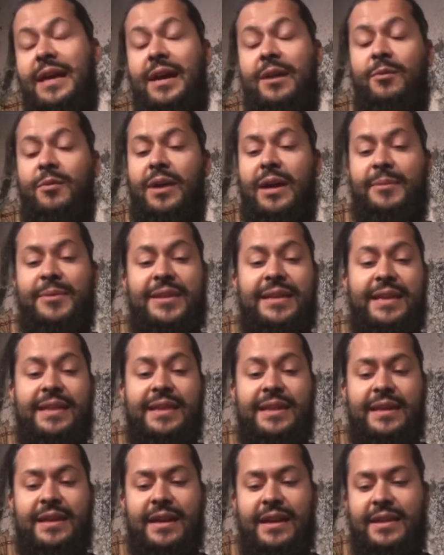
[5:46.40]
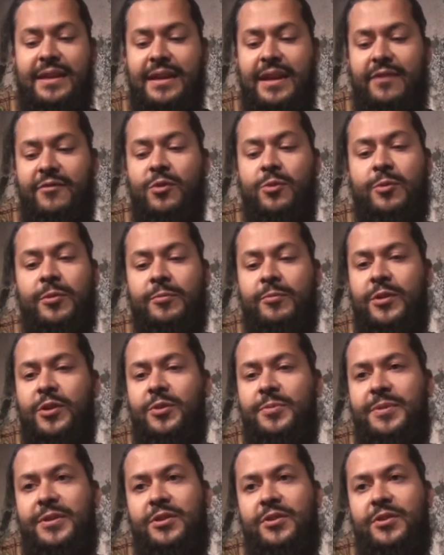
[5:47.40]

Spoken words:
Yeah, I think everyone would hope.